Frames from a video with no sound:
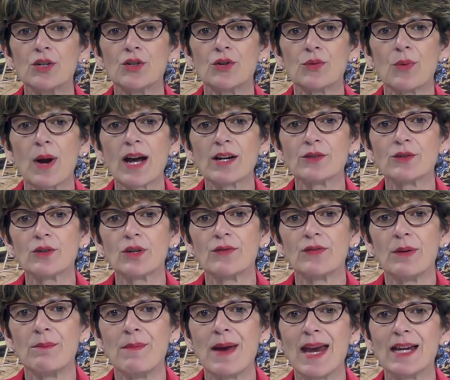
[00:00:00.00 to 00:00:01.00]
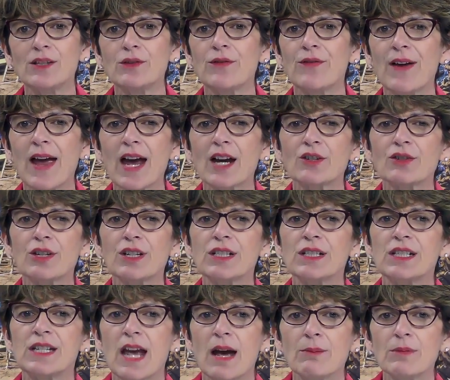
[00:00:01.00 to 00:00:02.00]
Director of the
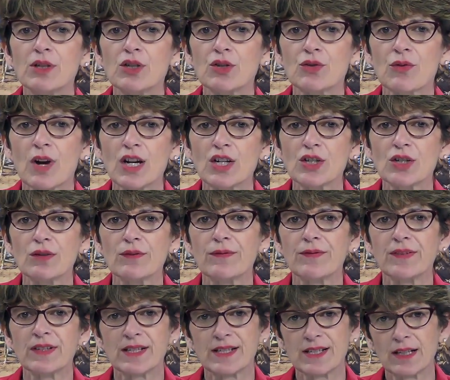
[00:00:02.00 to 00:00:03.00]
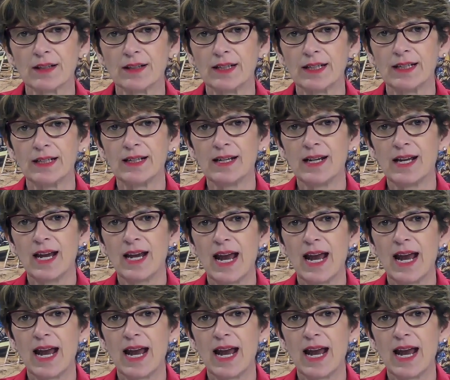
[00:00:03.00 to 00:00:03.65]
Manufacturing Demonstration Facility